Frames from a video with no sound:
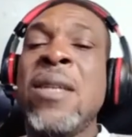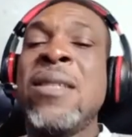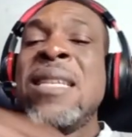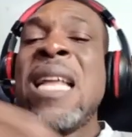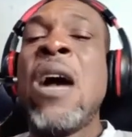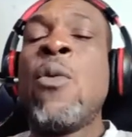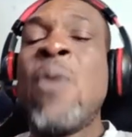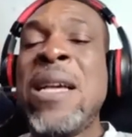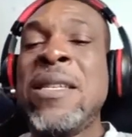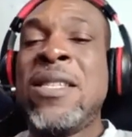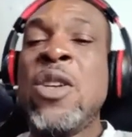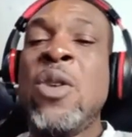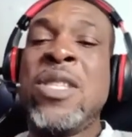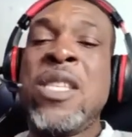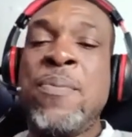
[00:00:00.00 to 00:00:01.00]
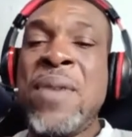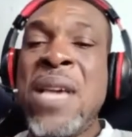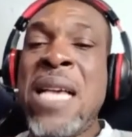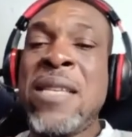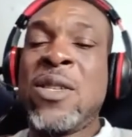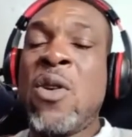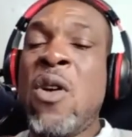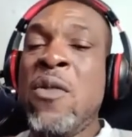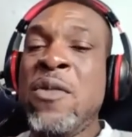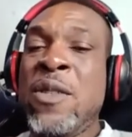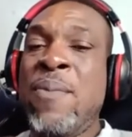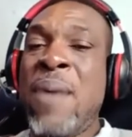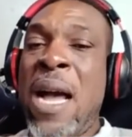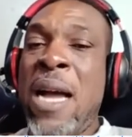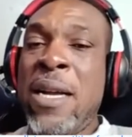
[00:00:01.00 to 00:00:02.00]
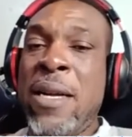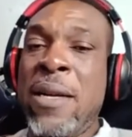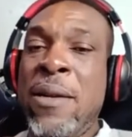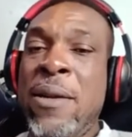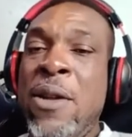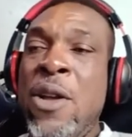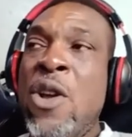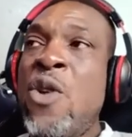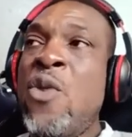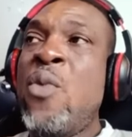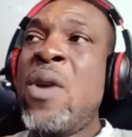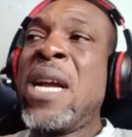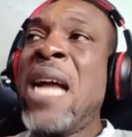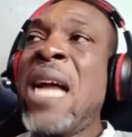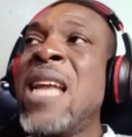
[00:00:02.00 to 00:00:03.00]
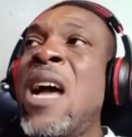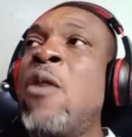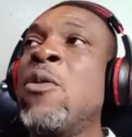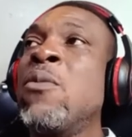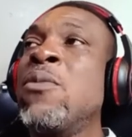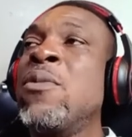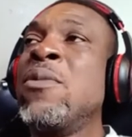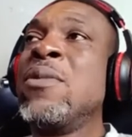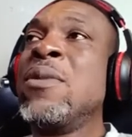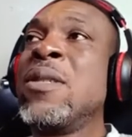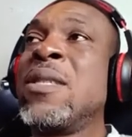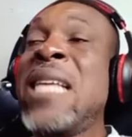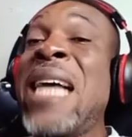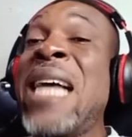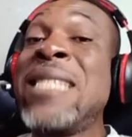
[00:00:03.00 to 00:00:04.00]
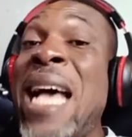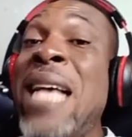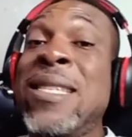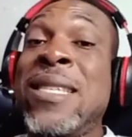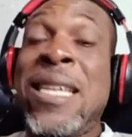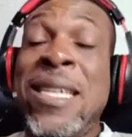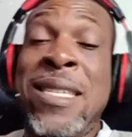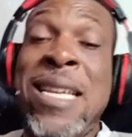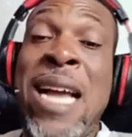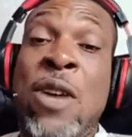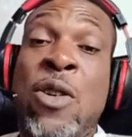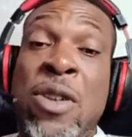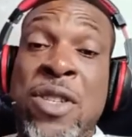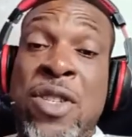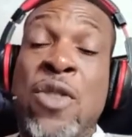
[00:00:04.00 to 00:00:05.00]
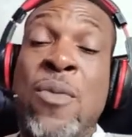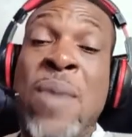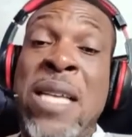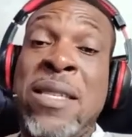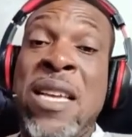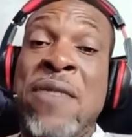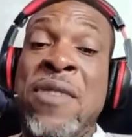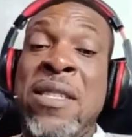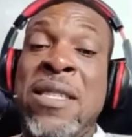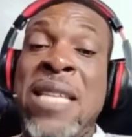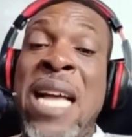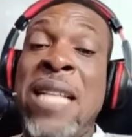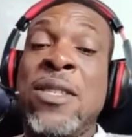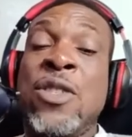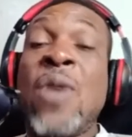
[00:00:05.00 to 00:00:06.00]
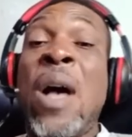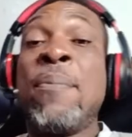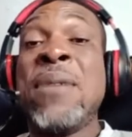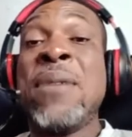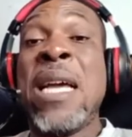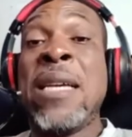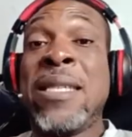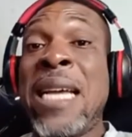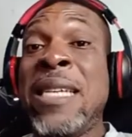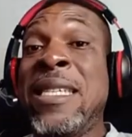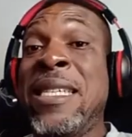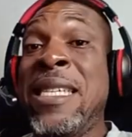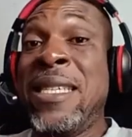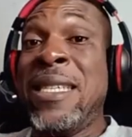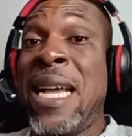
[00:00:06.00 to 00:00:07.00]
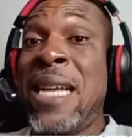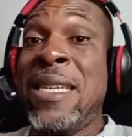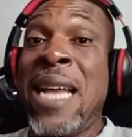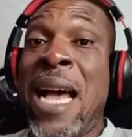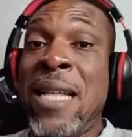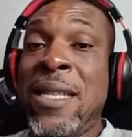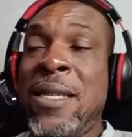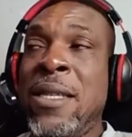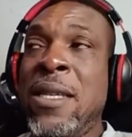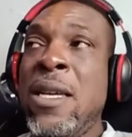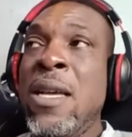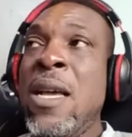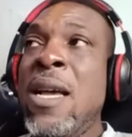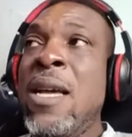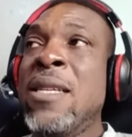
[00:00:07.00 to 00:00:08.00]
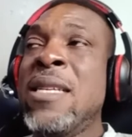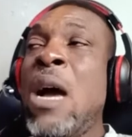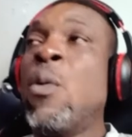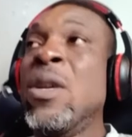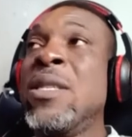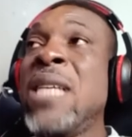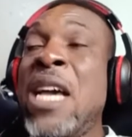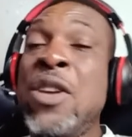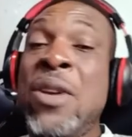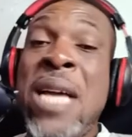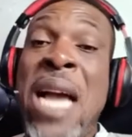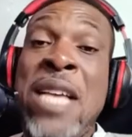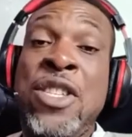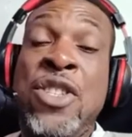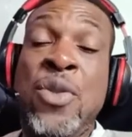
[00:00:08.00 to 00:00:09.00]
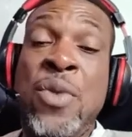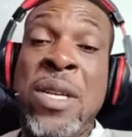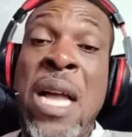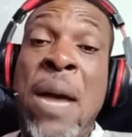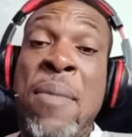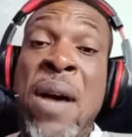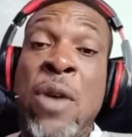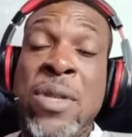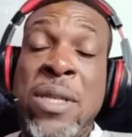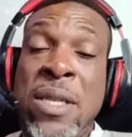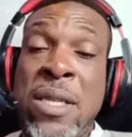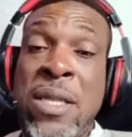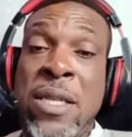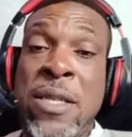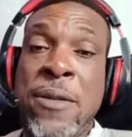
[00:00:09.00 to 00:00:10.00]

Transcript: Now, when COTPS comes back, we can now start asking their customer service that Swapnext said this and that. That what are you guys doing about it?